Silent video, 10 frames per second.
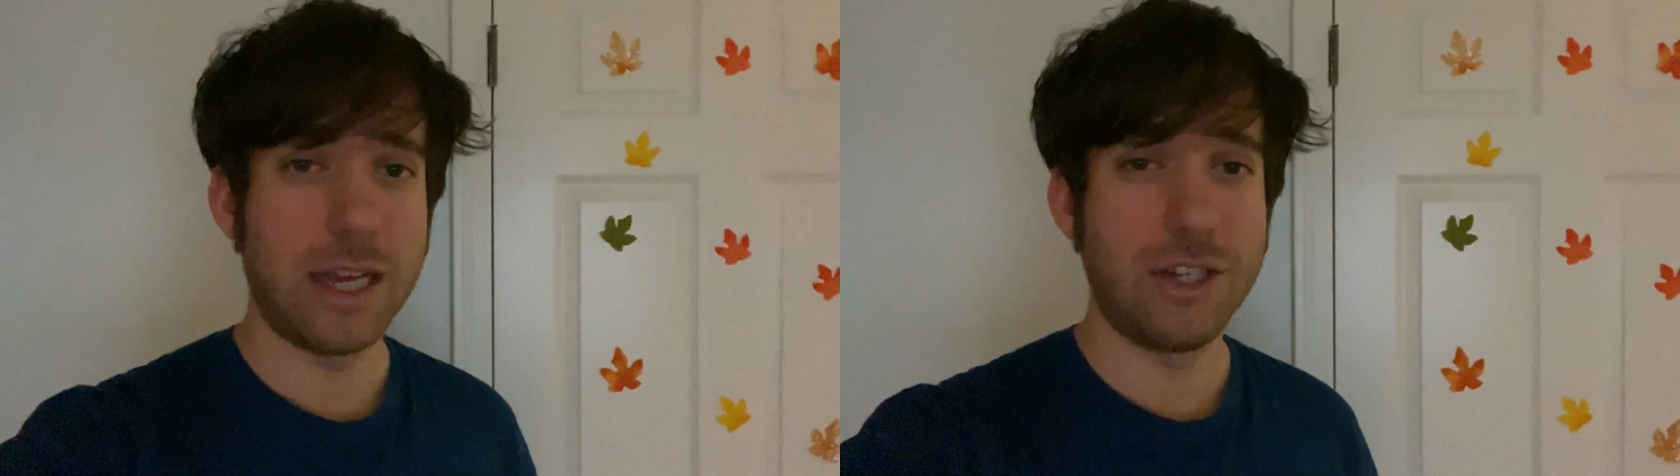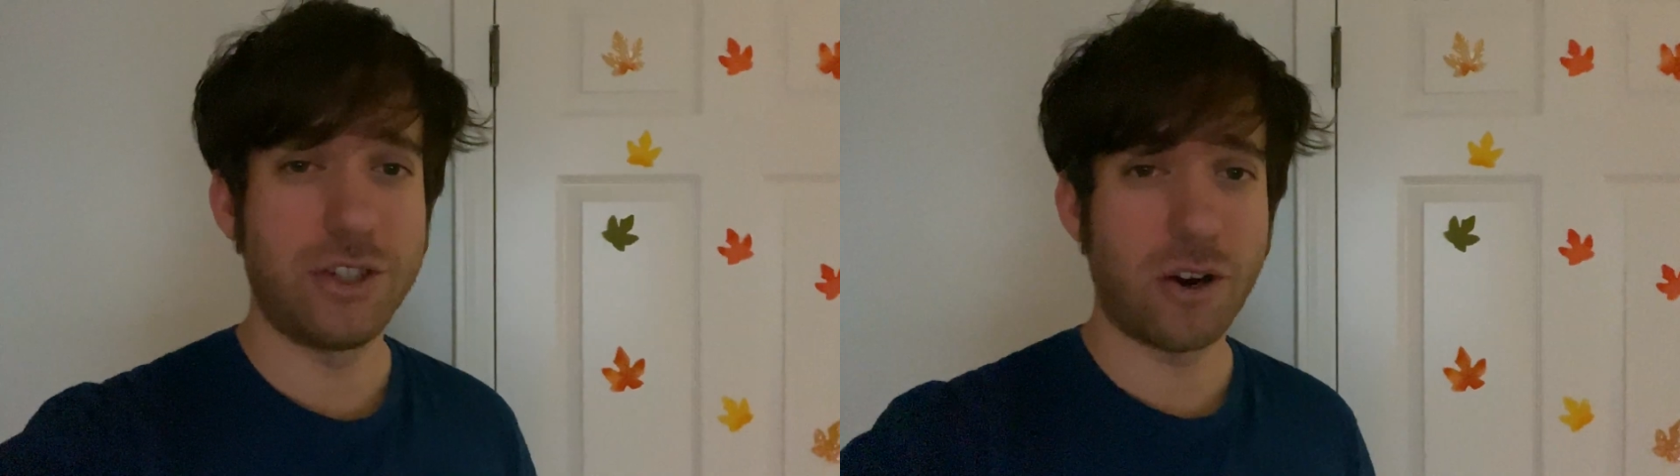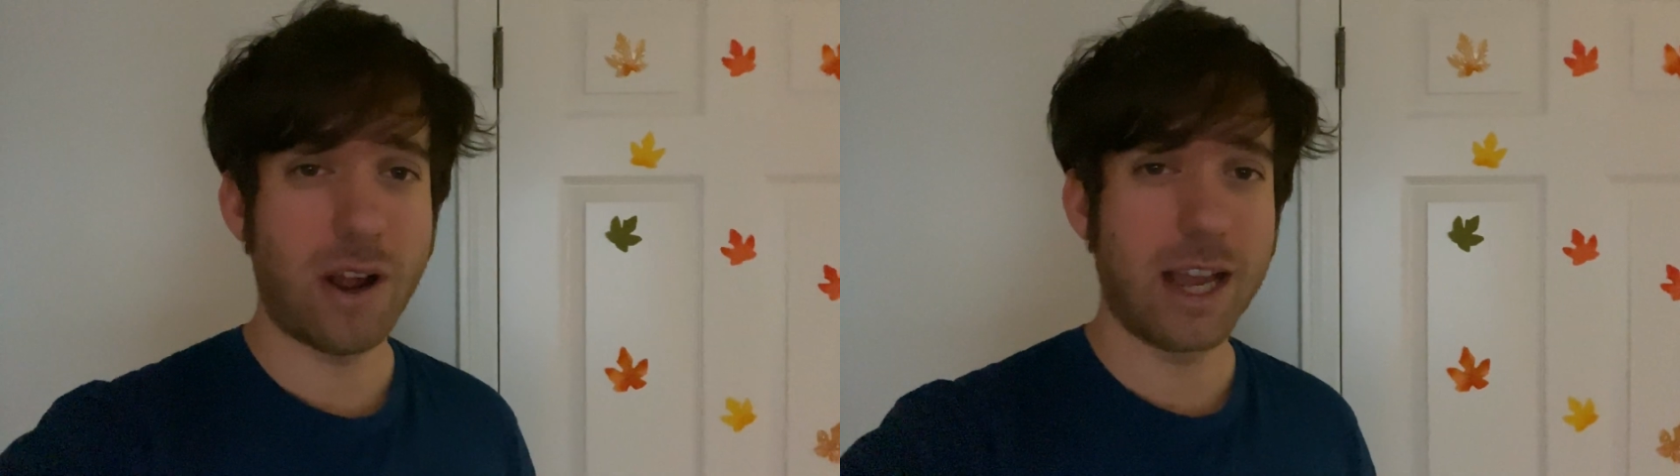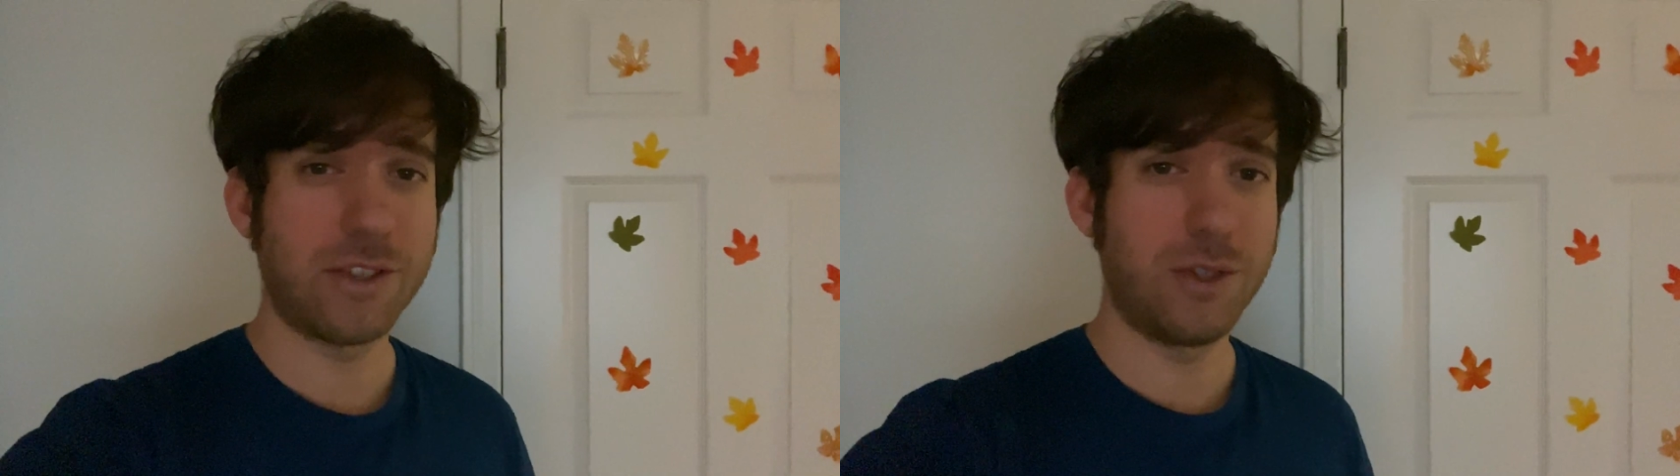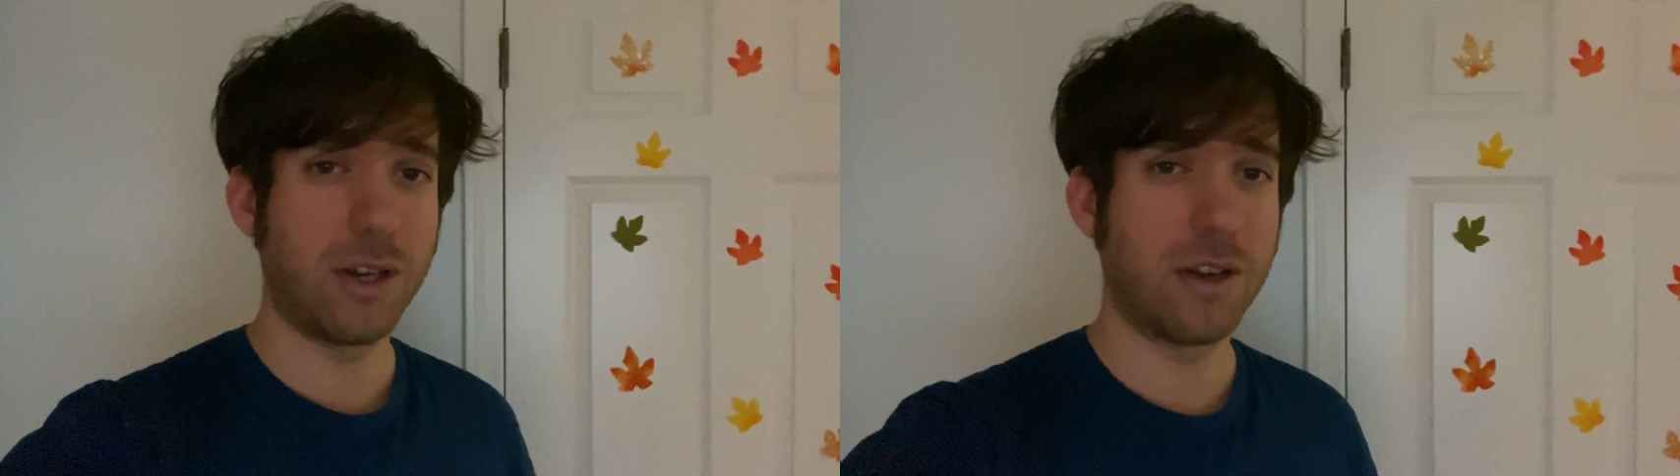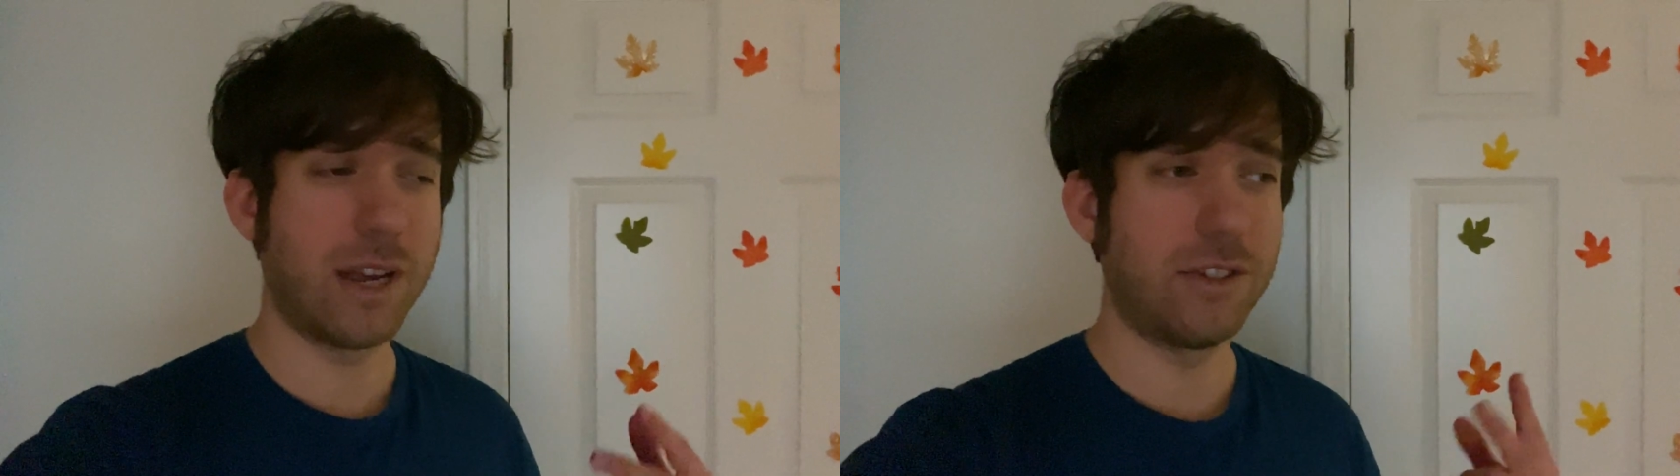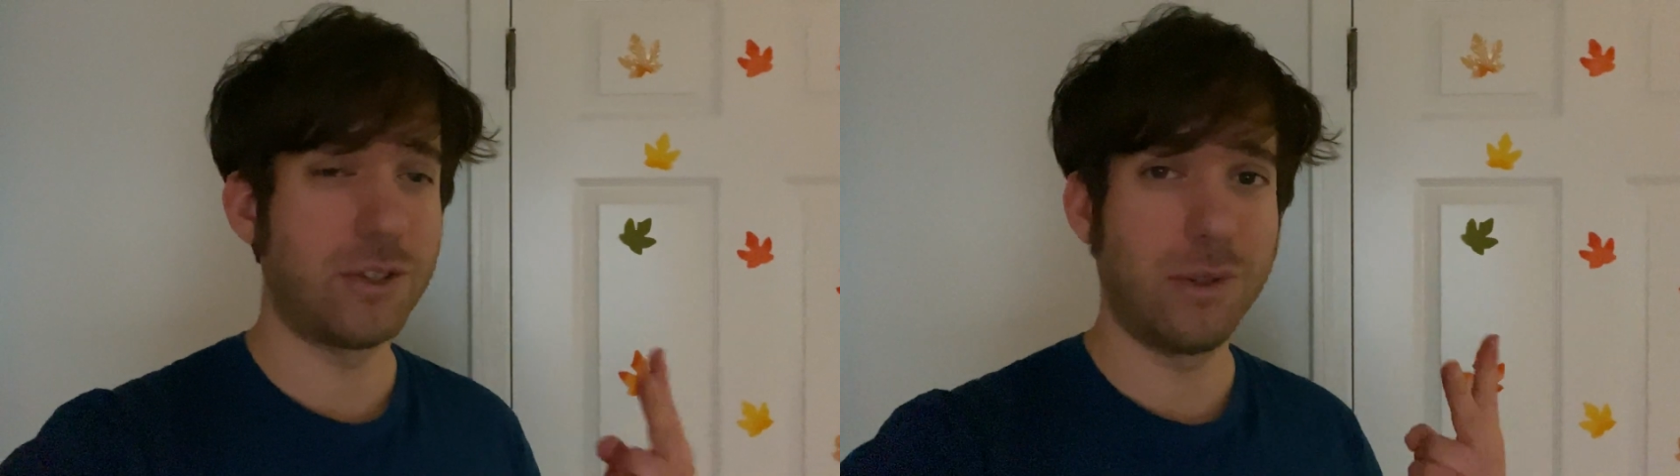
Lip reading: And sure, I guess you could create two